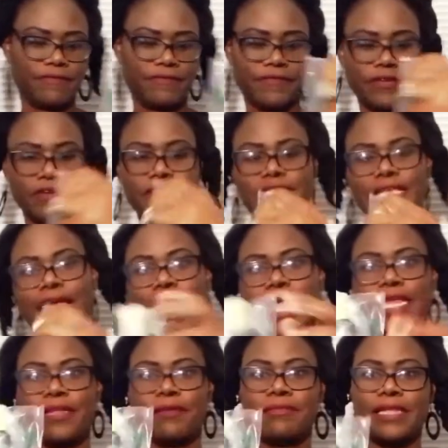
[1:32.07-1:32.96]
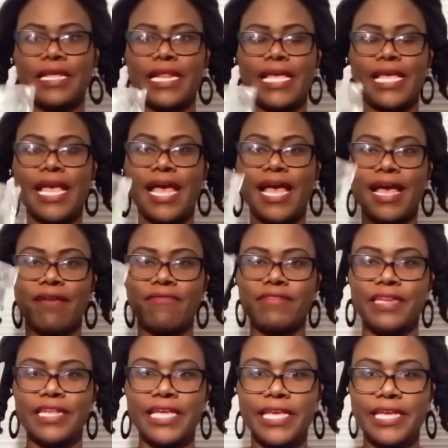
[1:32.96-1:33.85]
first item that I have
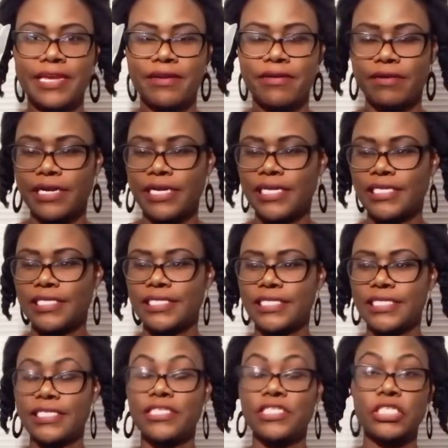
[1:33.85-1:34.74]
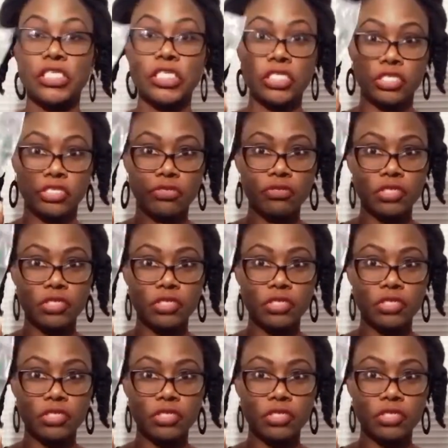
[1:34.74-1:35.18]
in here is this new